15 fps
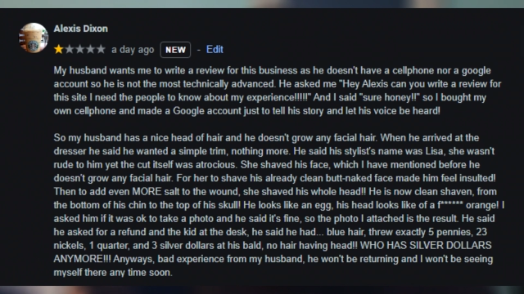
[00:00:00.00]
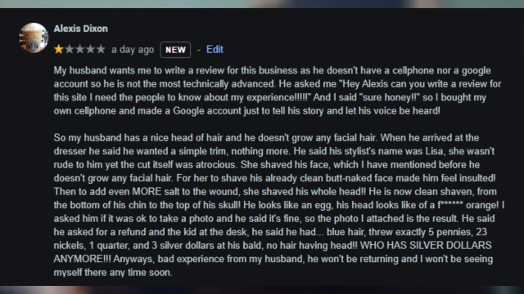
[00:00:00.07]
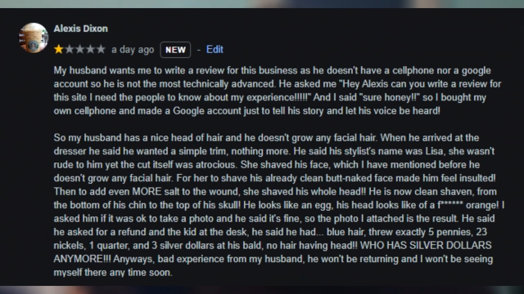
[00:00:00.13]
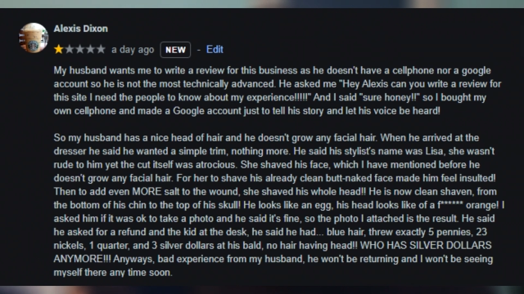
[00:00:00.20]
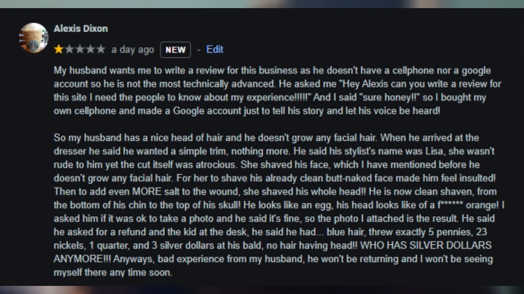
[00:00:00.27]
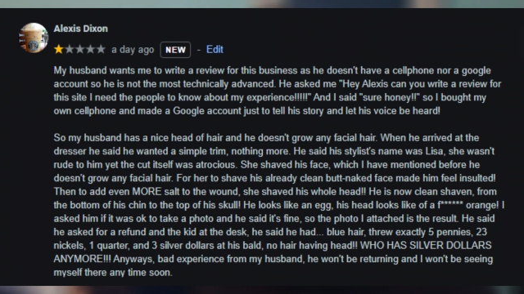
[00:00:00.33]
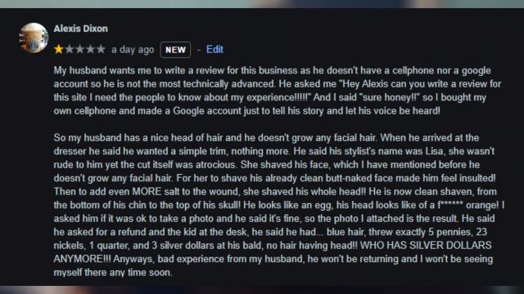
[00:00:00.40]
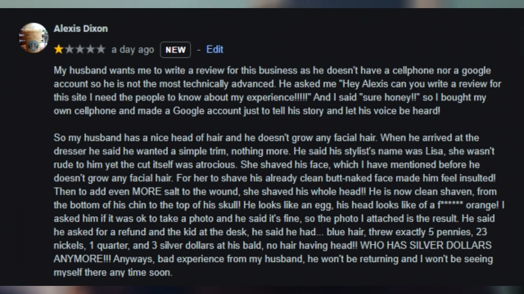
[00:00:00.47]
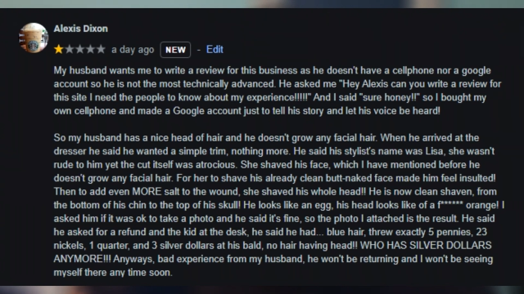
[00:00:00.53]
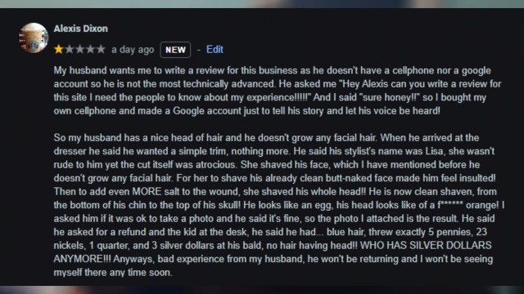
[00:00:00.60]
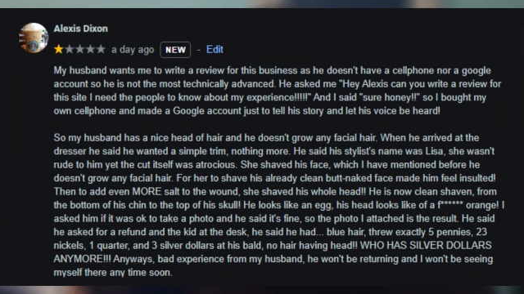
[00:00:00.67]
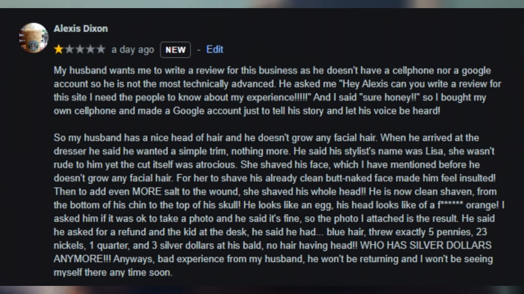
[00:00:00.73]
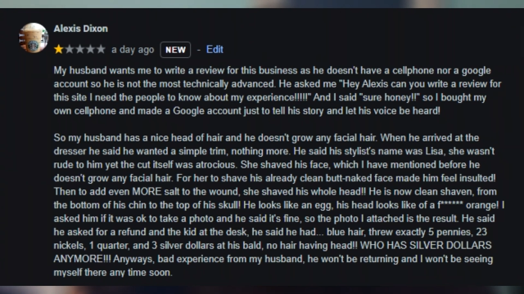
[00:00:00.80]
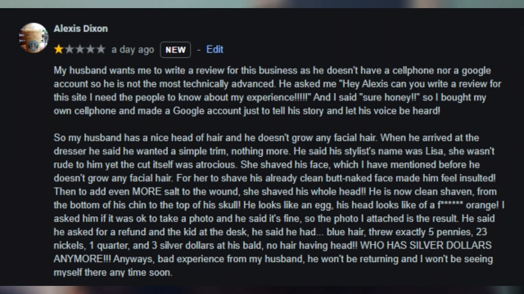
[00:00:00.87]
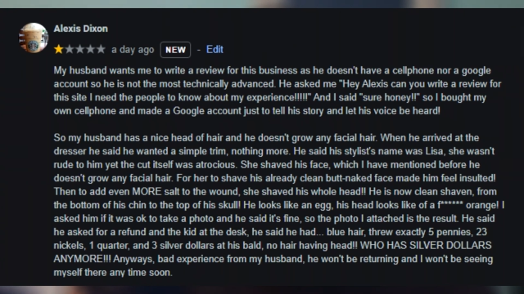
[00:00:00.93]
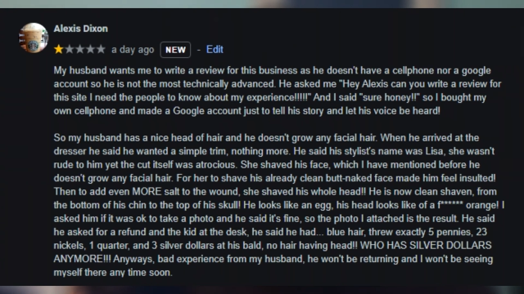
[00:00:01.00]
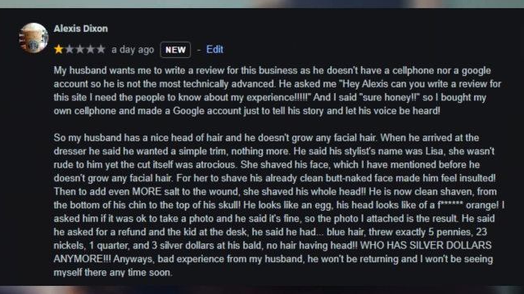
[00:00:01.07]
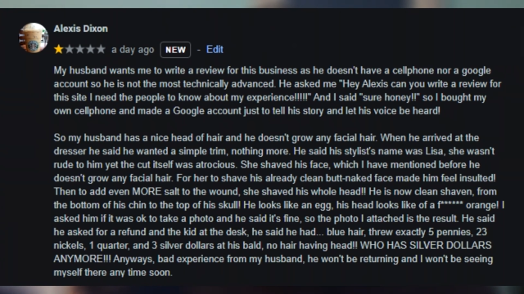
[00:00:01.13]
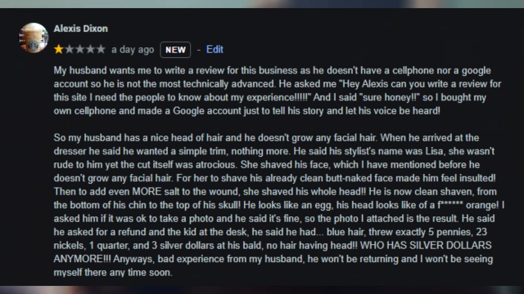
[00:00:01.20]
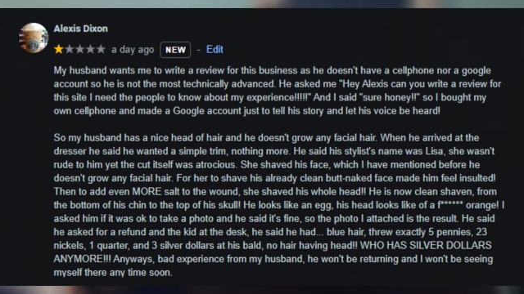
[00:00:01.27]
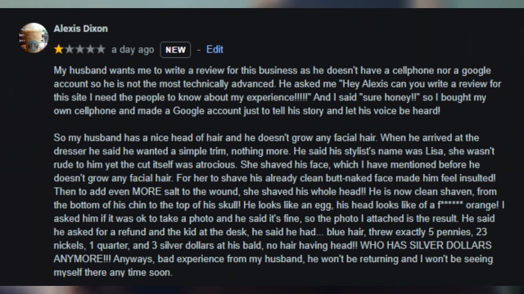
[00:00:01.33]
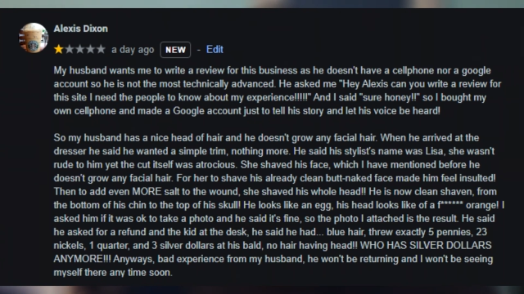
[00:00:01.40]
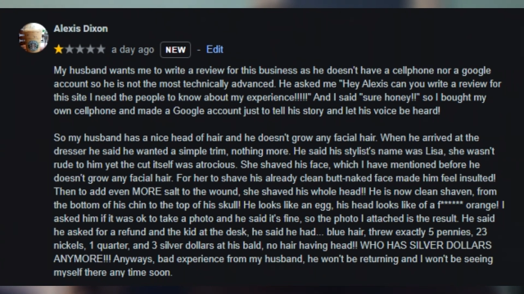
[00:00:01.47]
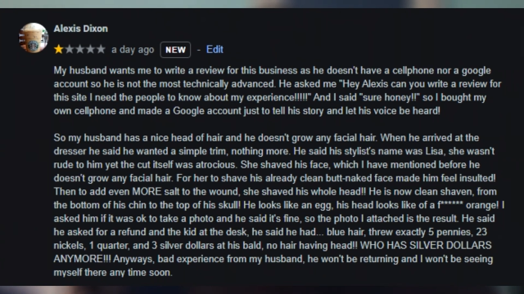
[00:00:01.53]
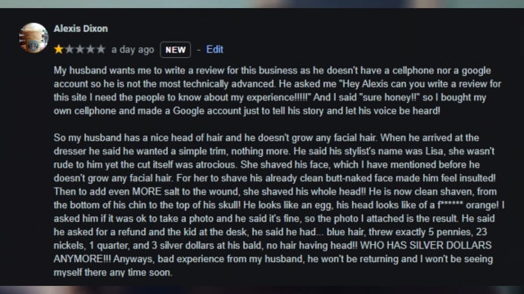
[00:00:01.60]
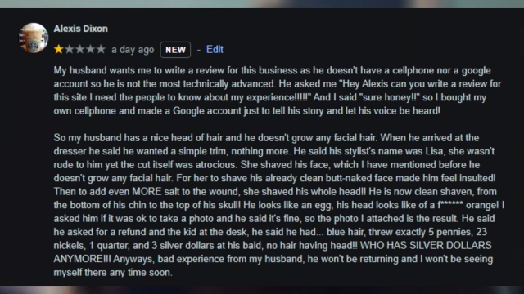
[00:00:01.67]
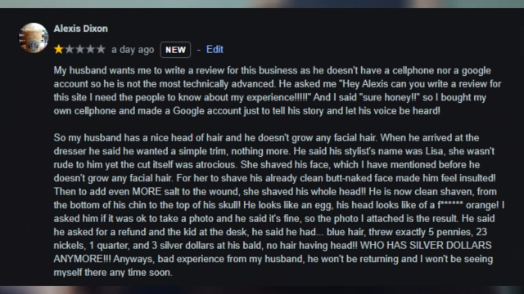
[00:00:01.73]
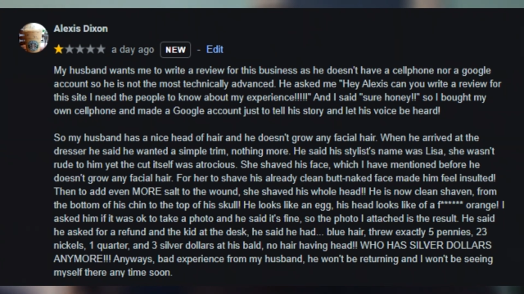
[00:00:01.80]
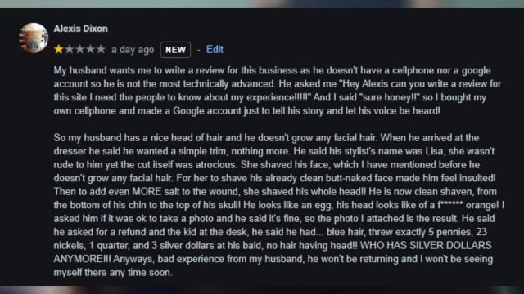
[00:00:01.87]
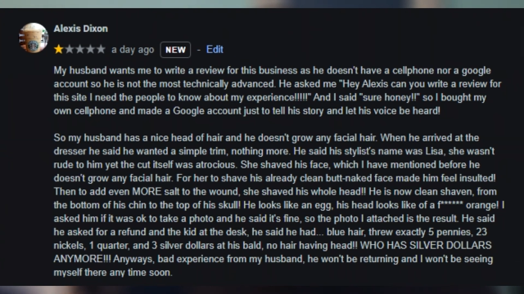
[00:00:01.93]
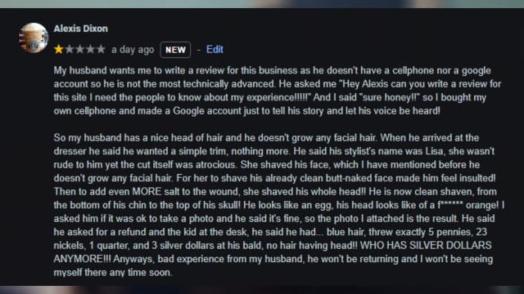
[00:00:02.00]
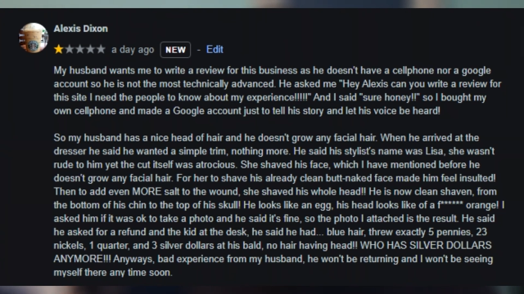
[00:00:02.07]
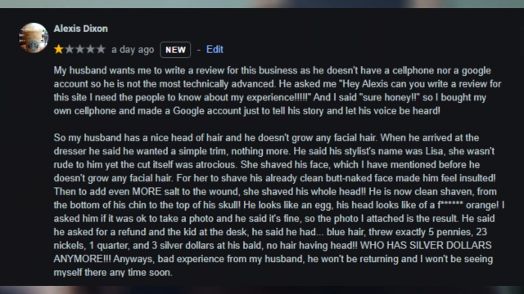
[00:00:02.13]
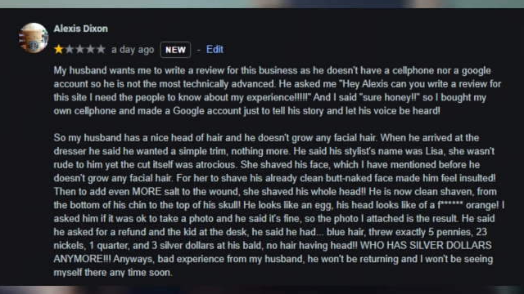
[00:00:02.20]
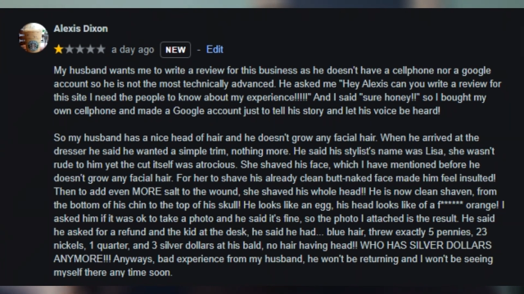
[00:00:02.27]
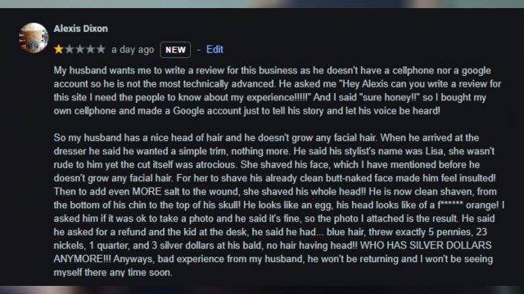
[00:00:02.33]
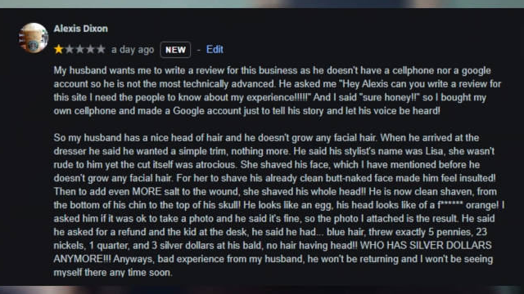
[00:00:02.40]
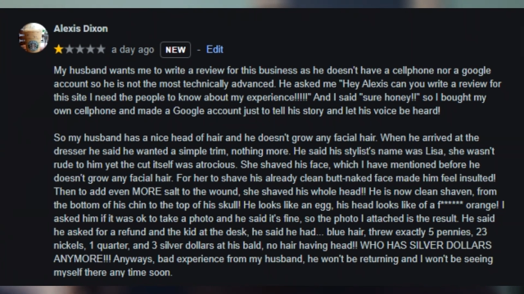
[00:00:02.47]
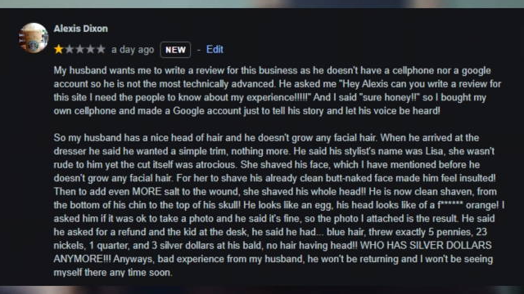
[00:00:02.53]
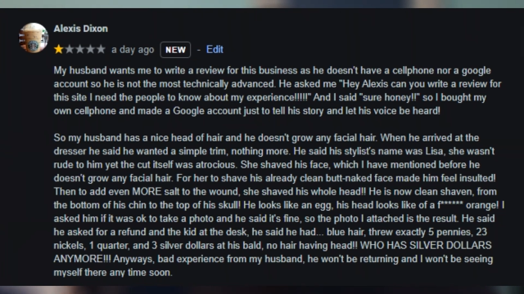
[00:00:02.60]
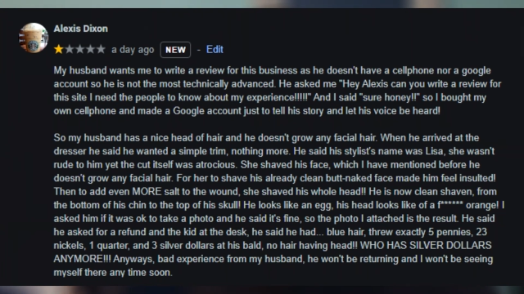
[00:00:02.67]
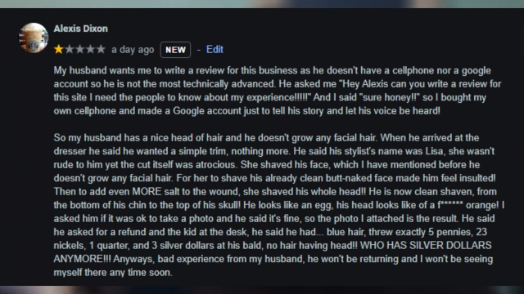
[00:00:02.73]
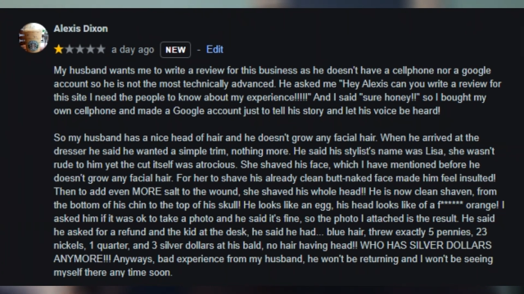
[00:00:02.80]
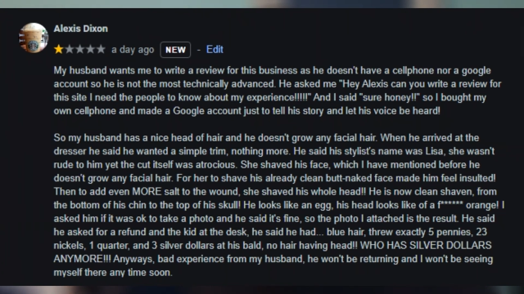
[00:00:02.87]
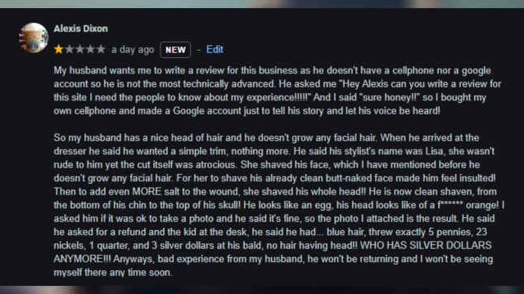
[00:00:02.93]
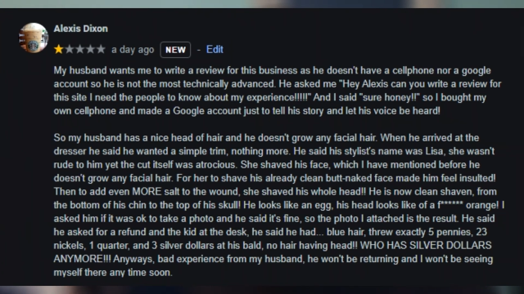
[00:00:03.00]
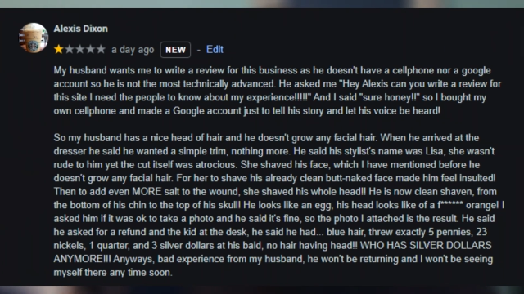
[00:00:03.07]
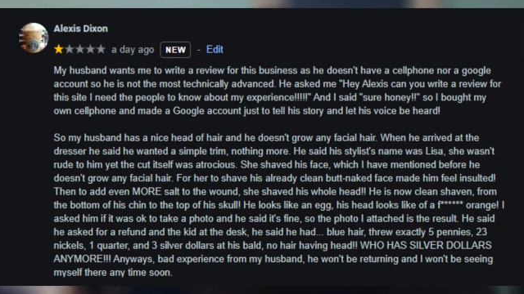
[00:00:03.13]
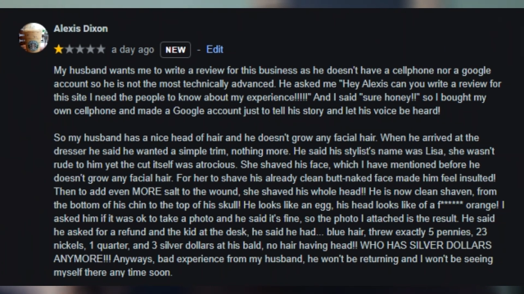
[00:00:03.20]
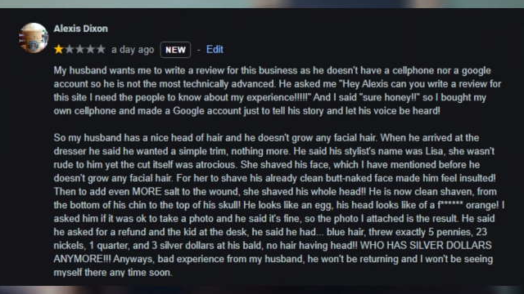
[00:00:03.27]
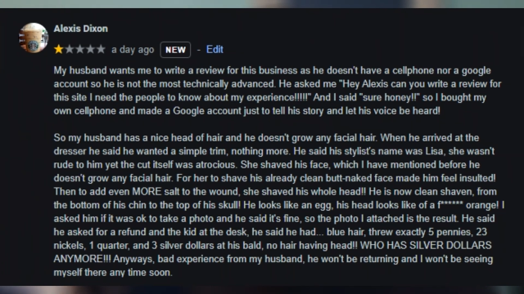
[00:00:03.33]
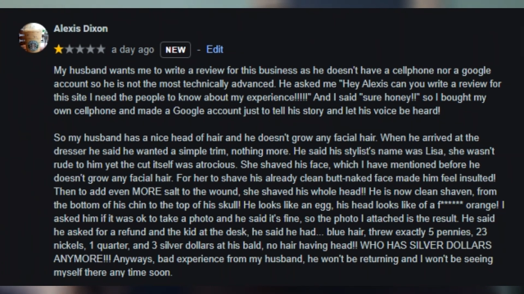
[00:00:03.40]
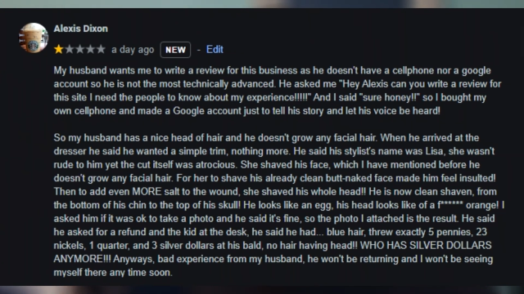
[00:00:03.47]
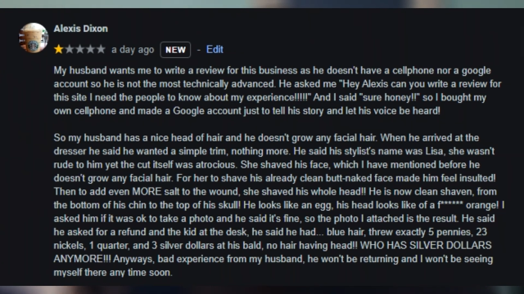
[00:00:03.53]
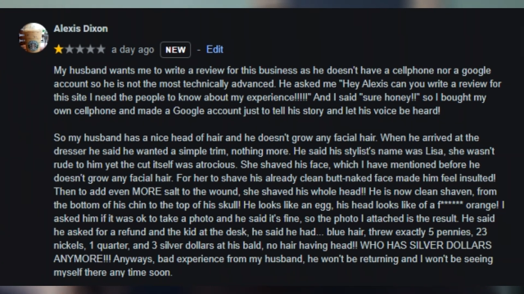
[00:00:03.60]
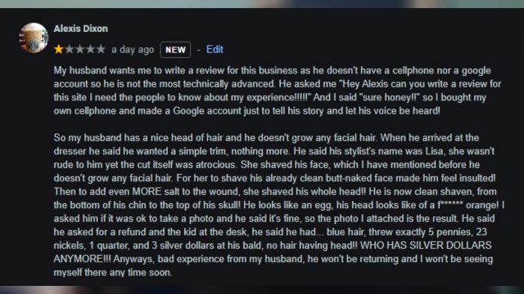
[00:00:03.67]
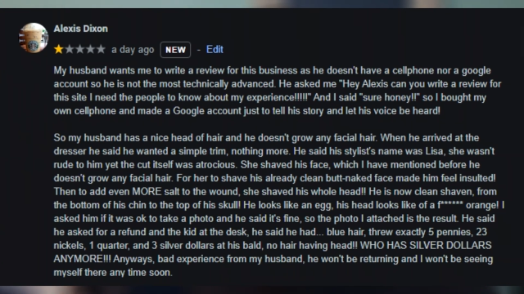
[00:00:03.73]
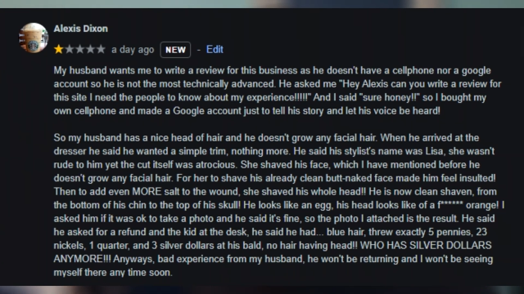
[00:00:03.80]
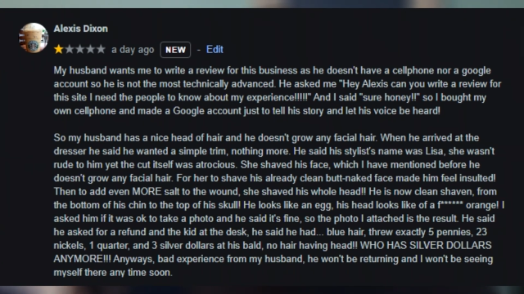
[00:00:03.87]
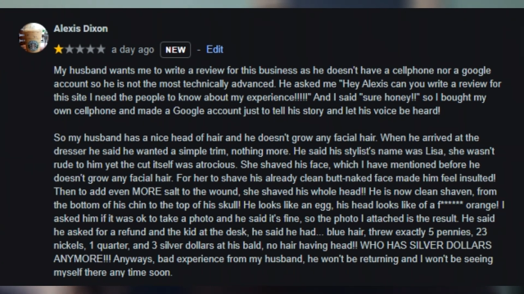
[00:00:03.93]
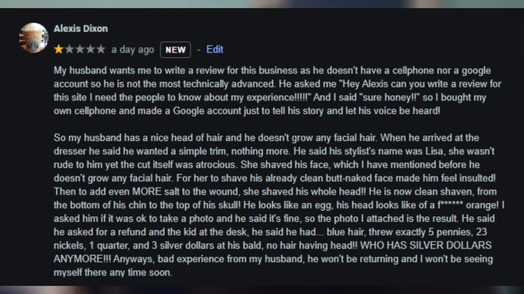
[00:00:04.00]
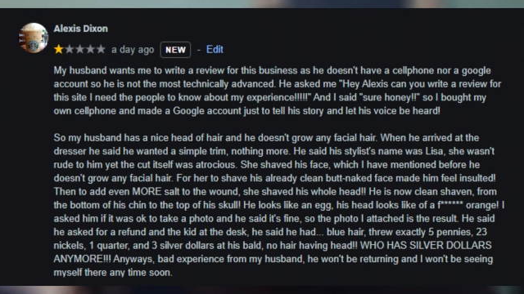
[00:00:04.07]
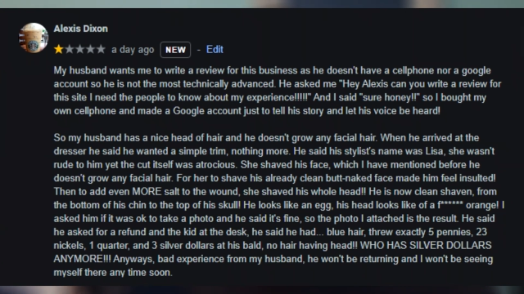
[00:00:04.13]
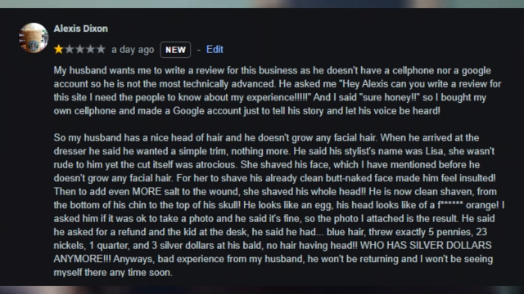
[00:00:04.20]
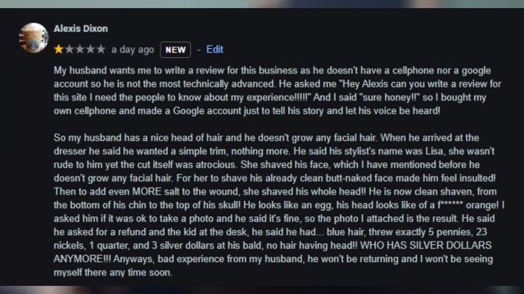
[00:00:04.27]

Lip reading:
(no speaker visible)